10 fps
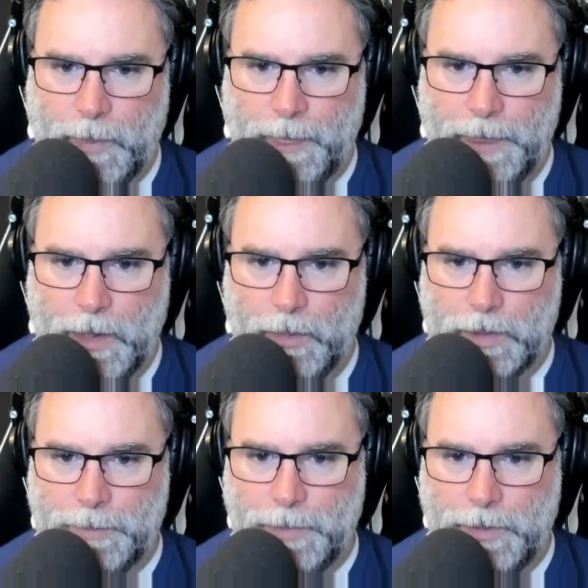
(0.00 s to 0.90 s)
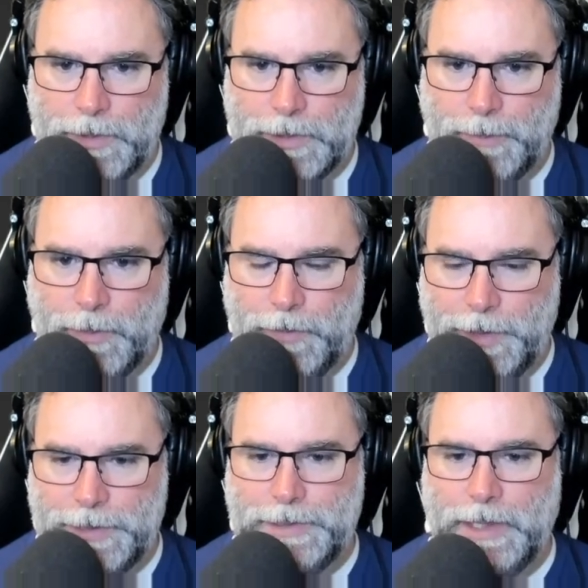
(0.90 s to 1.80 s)
Note, components on both
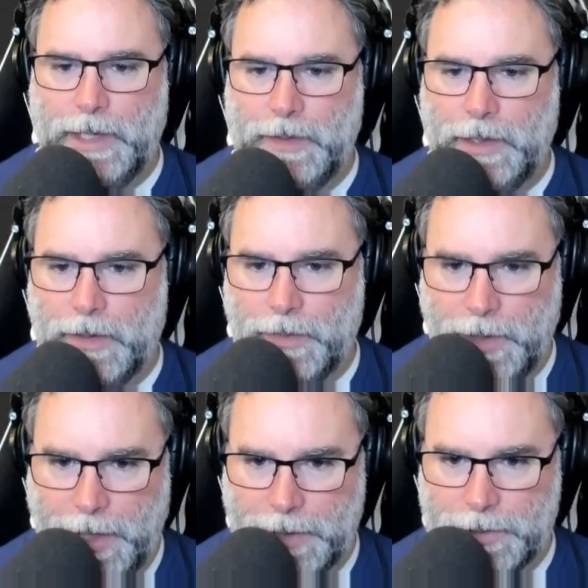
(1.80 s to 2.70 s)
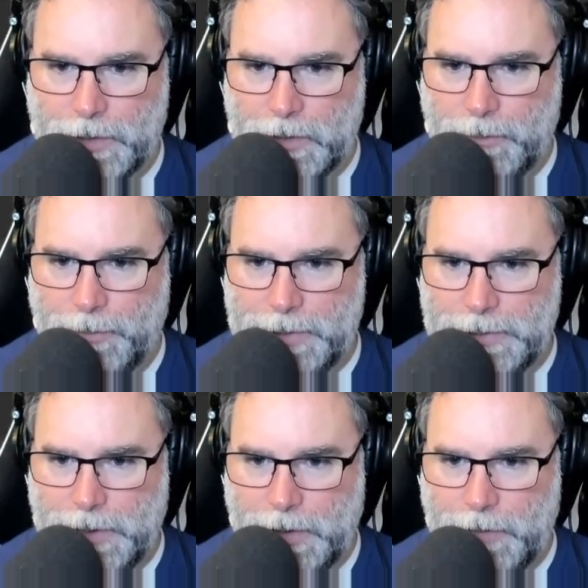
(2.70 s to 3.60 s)
this and the other actor
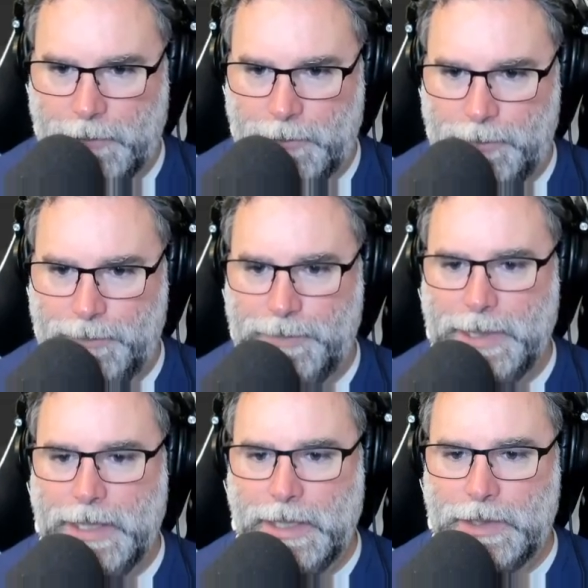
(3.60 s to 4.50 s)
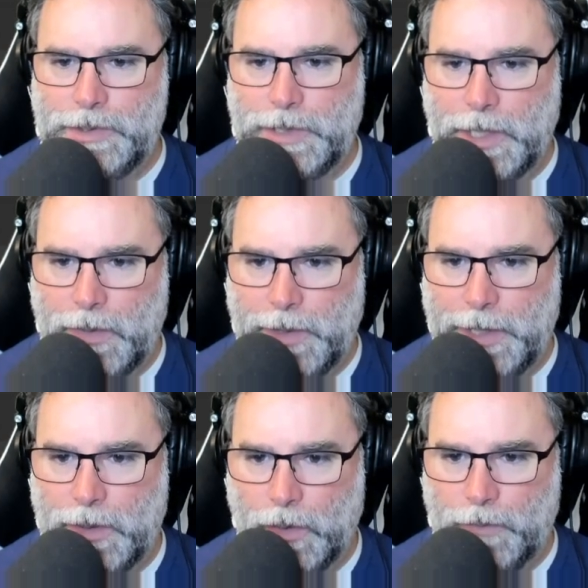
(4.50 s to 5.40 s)
must have B
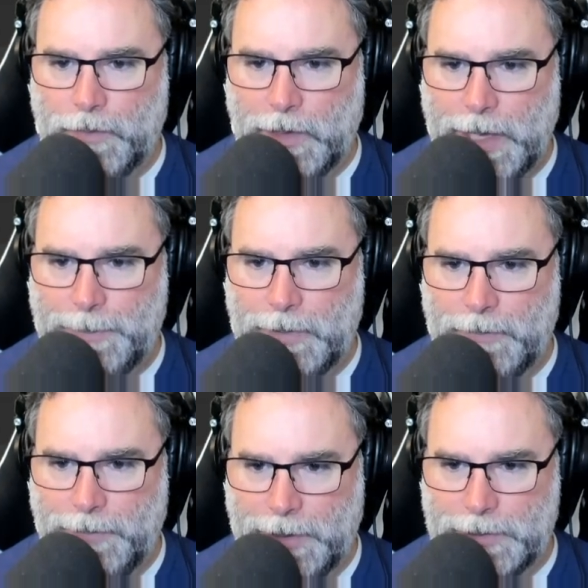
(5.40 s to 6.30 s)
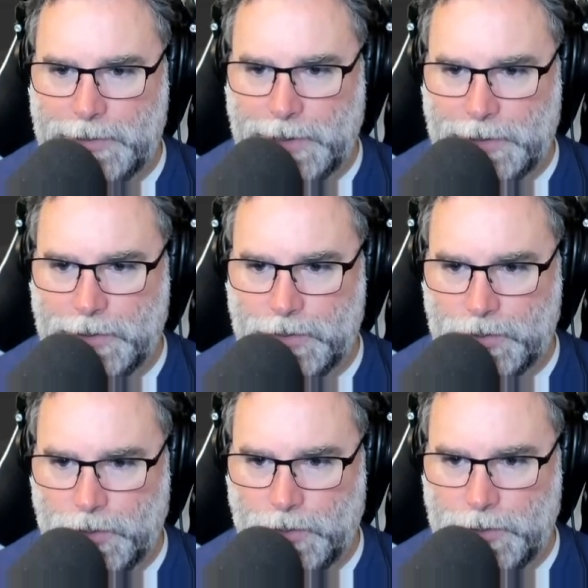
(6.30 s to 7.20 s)
generate overlap events set to
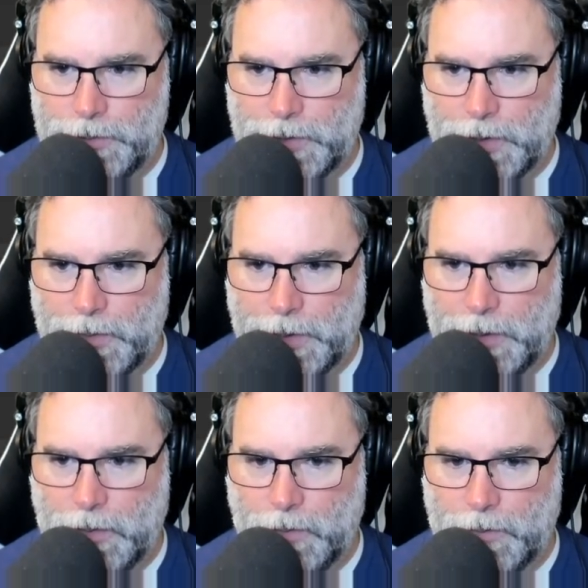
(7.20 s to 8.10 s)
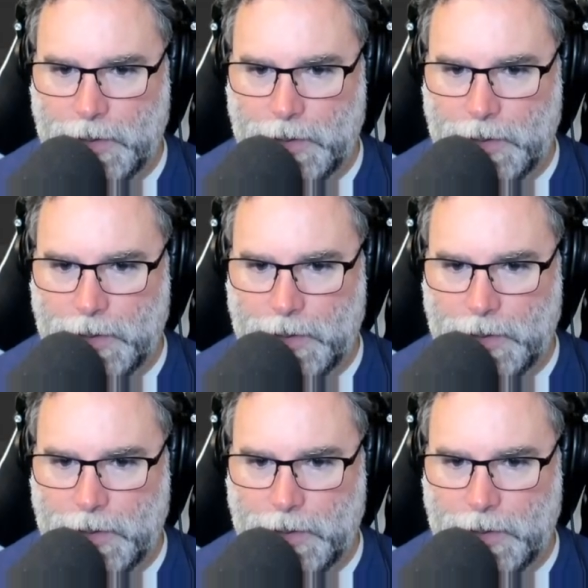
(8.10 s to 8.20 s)
true to generate overlap.